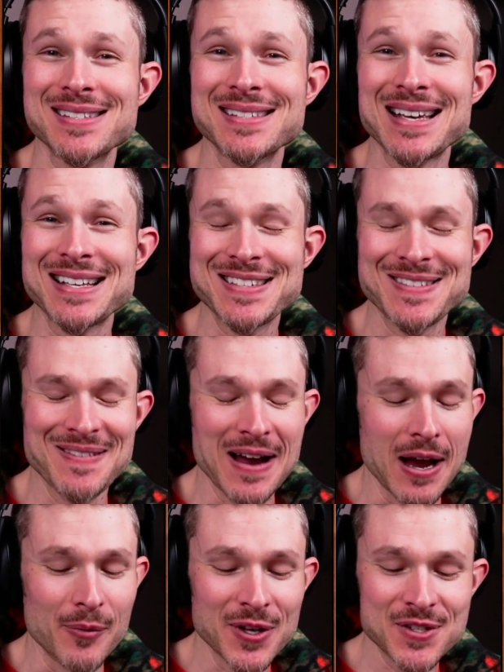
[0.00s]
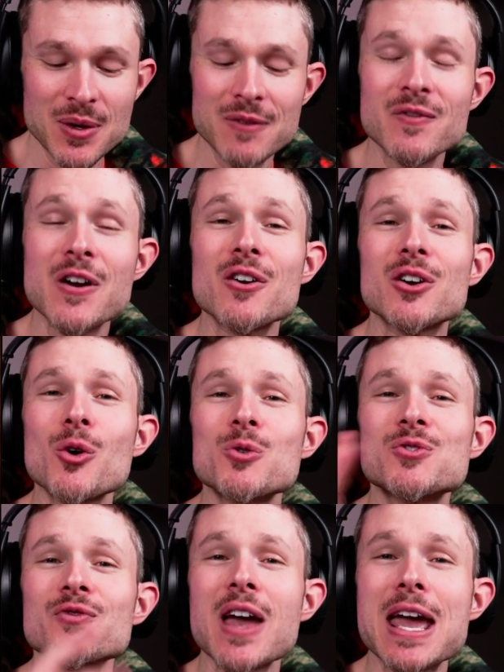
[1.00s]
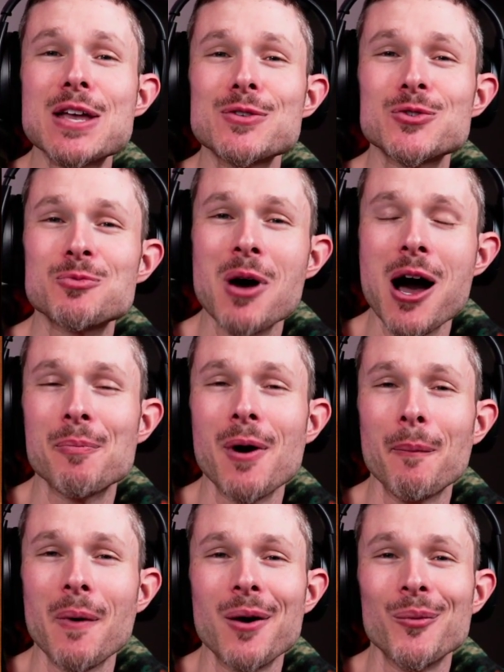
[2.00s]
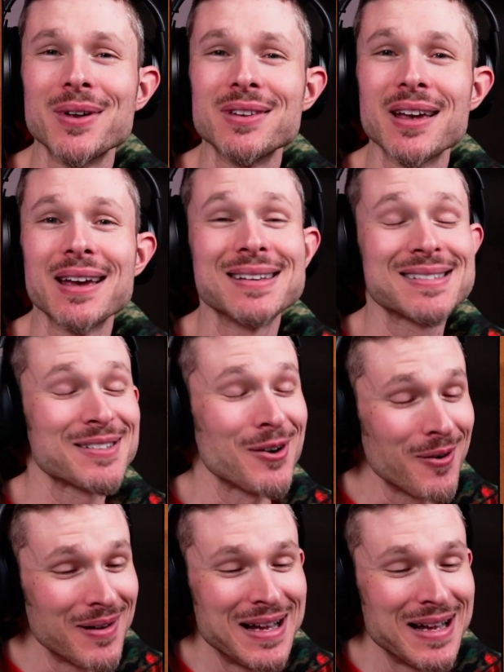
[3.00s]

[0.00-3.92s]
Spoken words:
That's right. We also had varicose veins pop up on one day, so